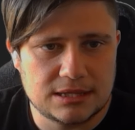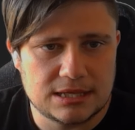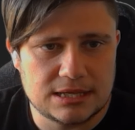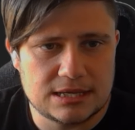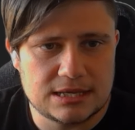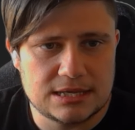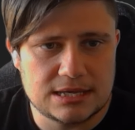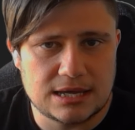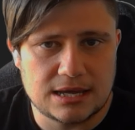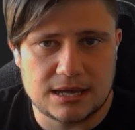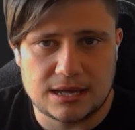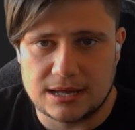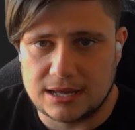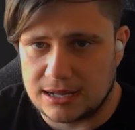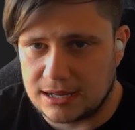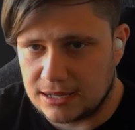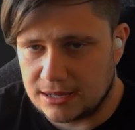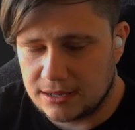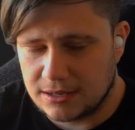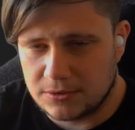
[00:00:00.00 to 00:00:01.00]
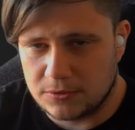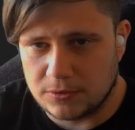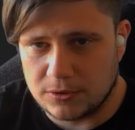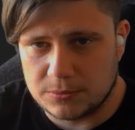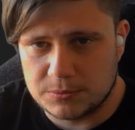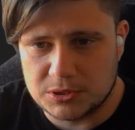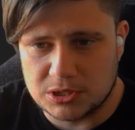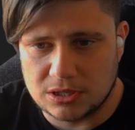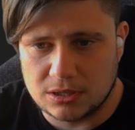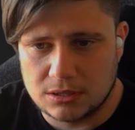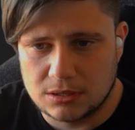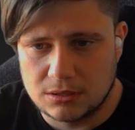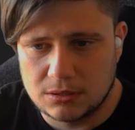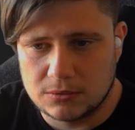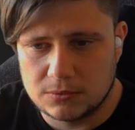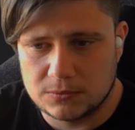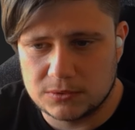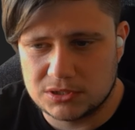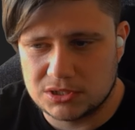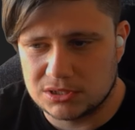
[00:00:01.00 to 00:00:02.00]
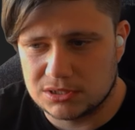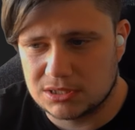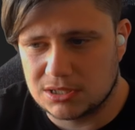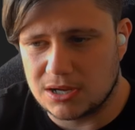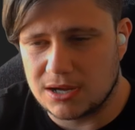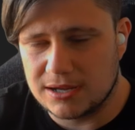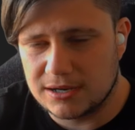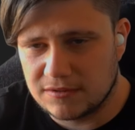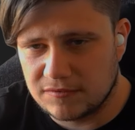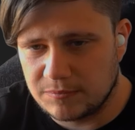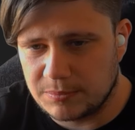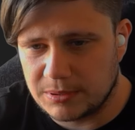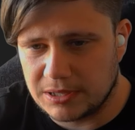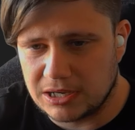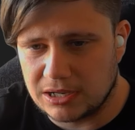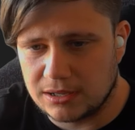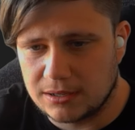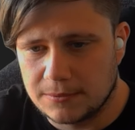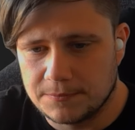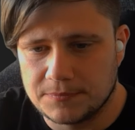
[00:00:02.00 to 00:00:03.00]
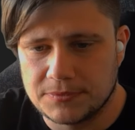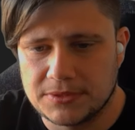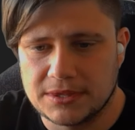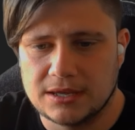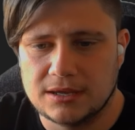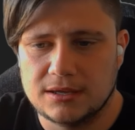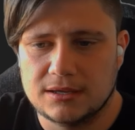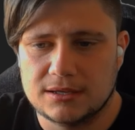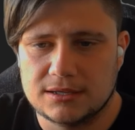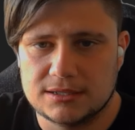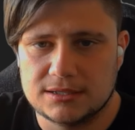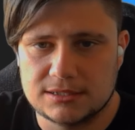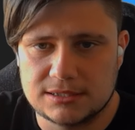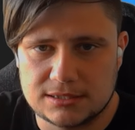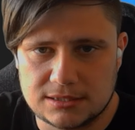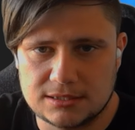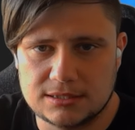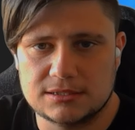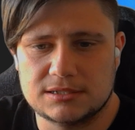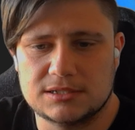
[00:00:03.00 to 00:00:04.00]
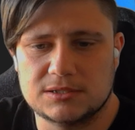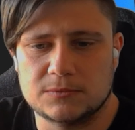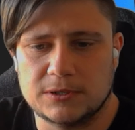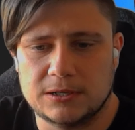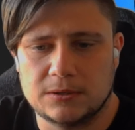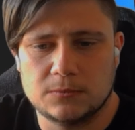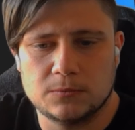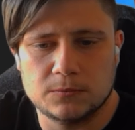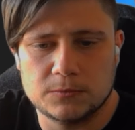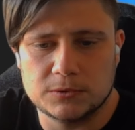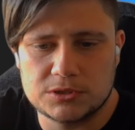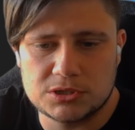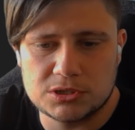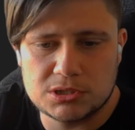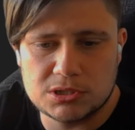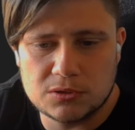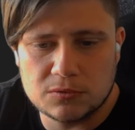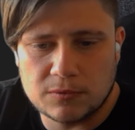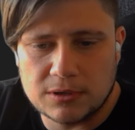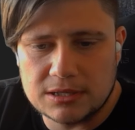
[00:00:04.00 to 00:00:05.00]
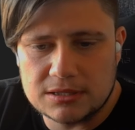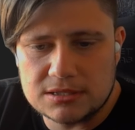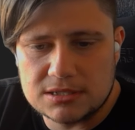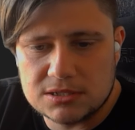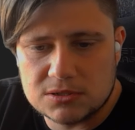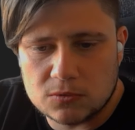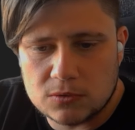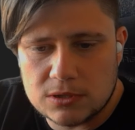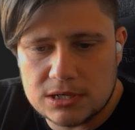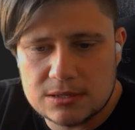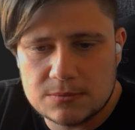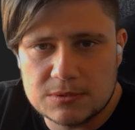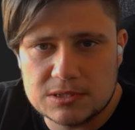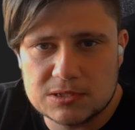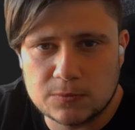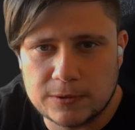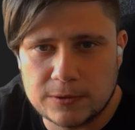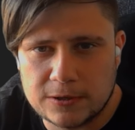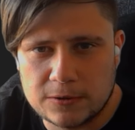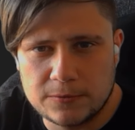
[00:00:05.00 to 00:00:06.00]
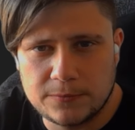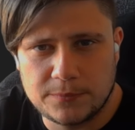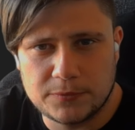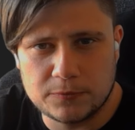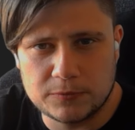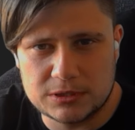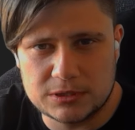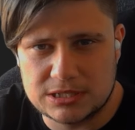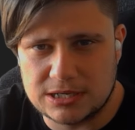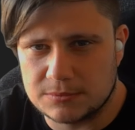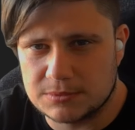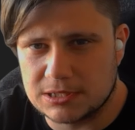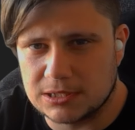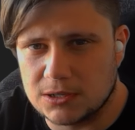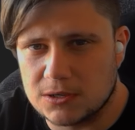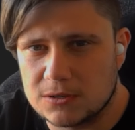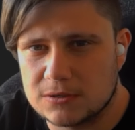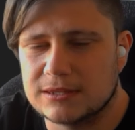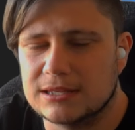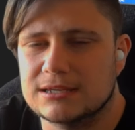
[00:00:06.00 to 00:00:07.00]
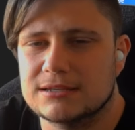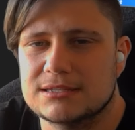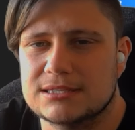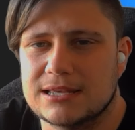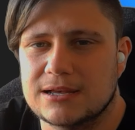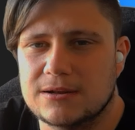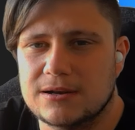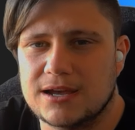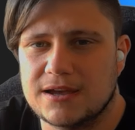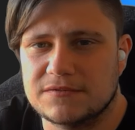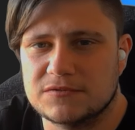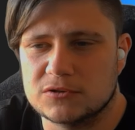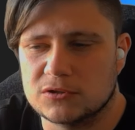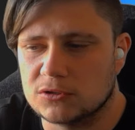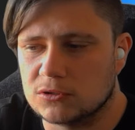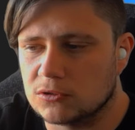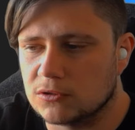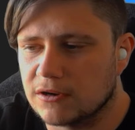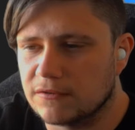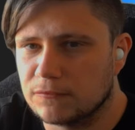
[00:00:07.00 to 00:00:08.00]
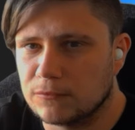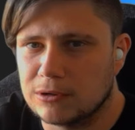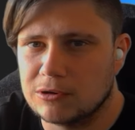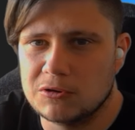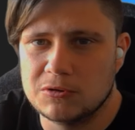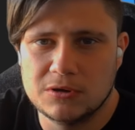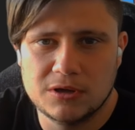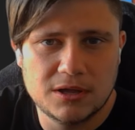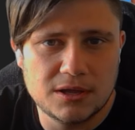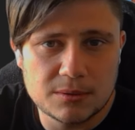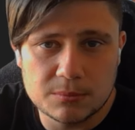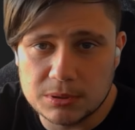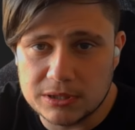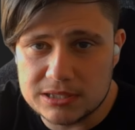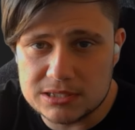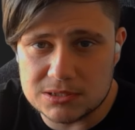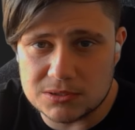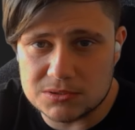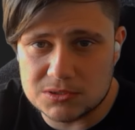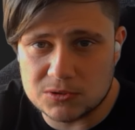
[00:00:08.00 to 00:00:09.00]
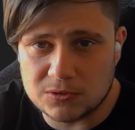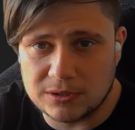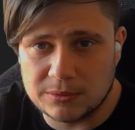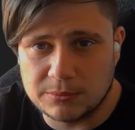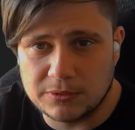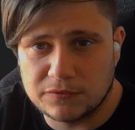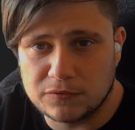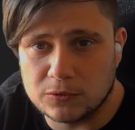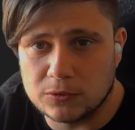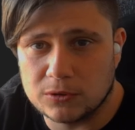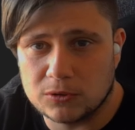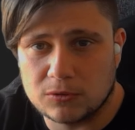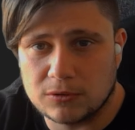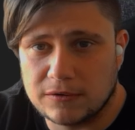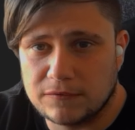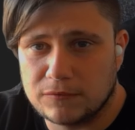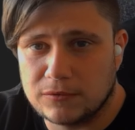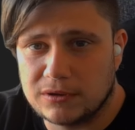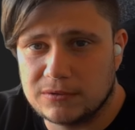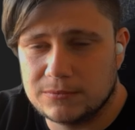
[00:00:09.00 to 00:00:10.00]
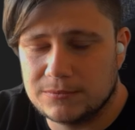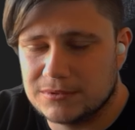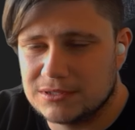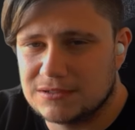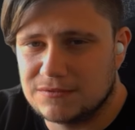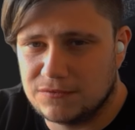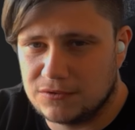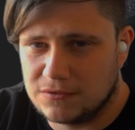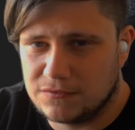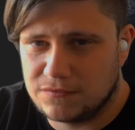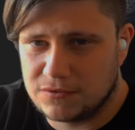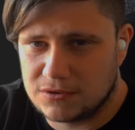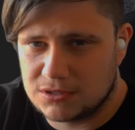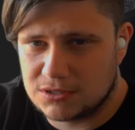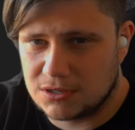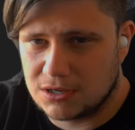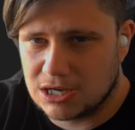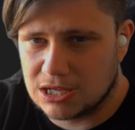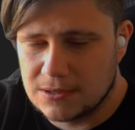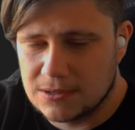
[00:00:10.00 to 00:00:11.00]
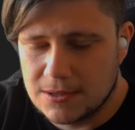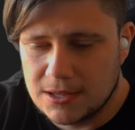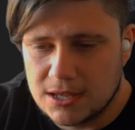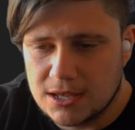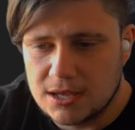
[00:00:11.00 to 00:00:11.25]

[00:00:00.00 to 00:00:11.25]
The harder option, which is kind of better, is this one, which you run Scream as well, which helps lock things down after a grab well. Please don't scream before a grab well, it's very frustrating.